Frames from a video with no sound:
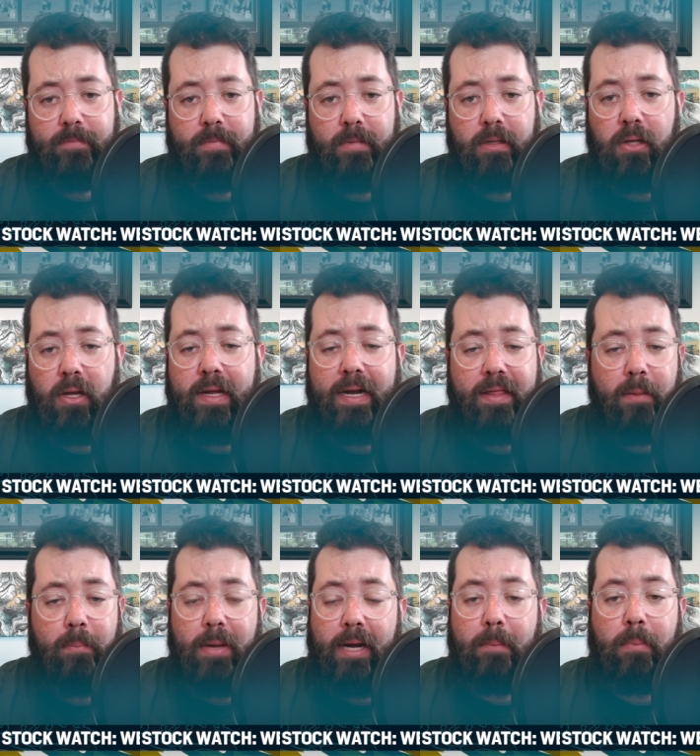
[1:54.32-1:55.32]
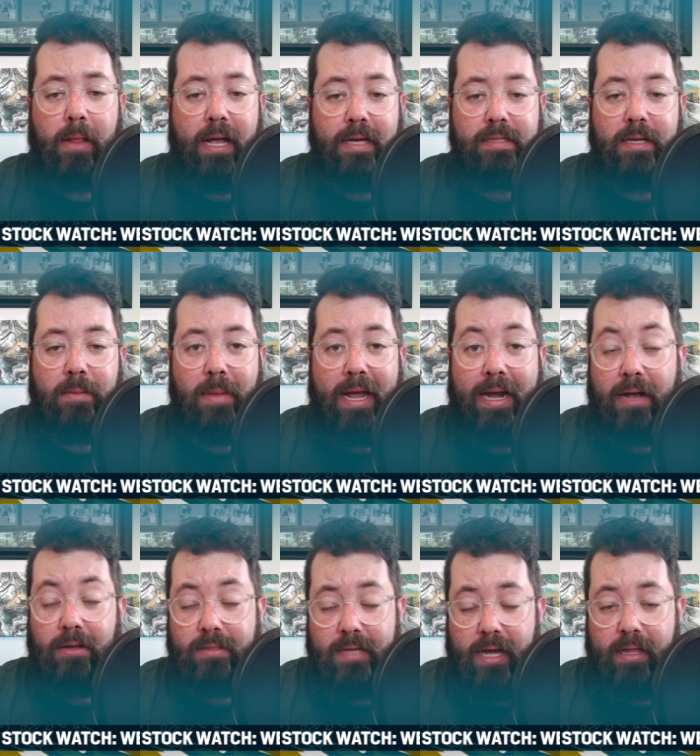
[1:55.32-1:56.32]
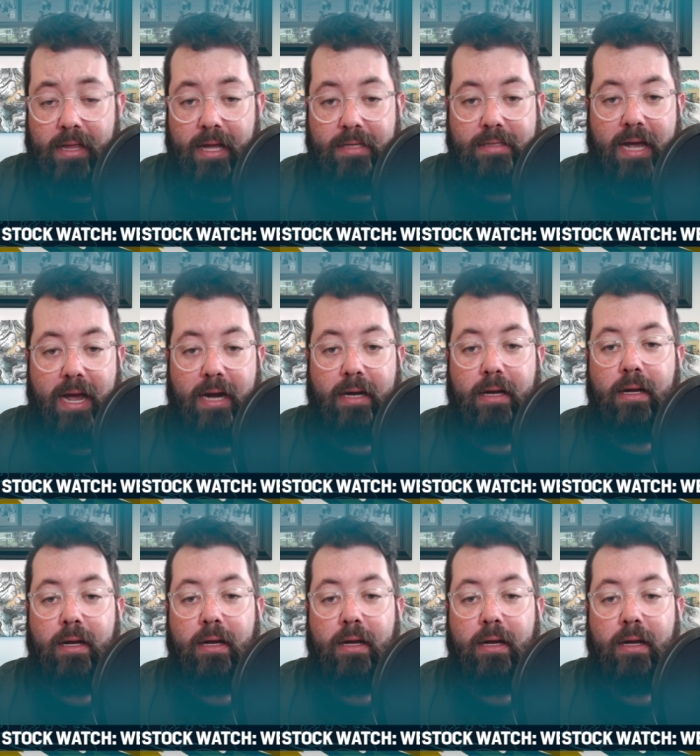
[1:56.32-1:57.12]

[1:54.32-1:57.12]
looking at the big plays he made outside of that sack,